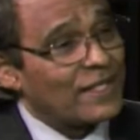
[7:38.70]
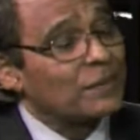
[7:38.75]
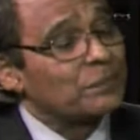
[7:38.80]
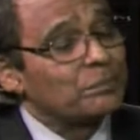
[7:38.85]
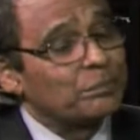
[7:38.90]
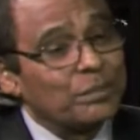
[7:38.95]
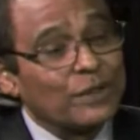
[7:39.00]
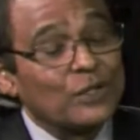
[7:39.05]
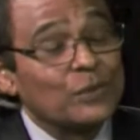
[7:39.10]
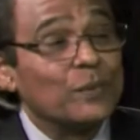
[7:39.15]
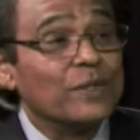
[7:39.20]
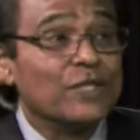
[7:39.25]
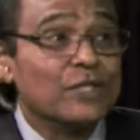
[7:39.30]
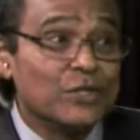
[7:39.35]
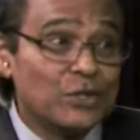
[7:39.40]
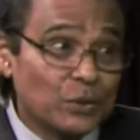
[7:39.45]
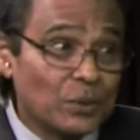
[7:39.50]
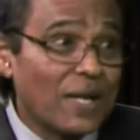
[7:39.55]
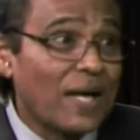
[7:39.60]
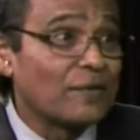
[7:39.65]
but we
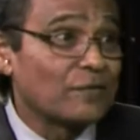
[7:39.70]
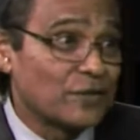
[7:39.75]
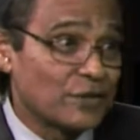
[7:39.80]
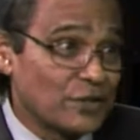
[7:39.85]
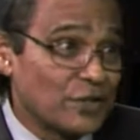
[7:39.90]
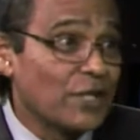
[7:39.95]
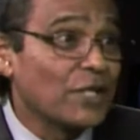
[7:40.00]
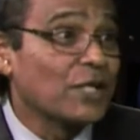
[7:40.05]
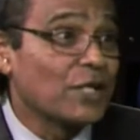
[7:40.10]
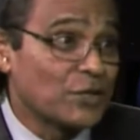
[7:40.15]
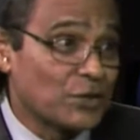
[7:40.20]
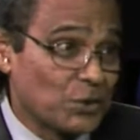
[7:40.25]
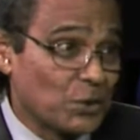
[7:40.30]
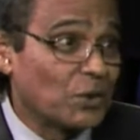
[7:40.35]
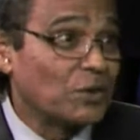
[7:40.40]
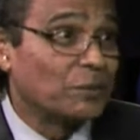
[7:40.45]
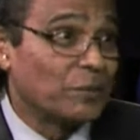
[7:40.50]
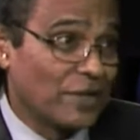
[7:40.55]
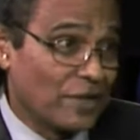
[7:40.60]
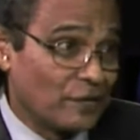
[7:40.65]
do have to take a short
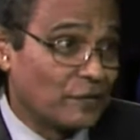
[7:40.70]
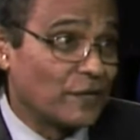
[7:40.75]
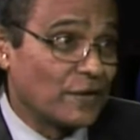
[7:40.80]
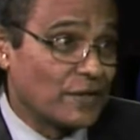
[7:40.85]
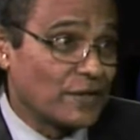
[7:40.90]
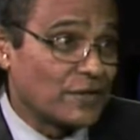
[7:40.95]
break first.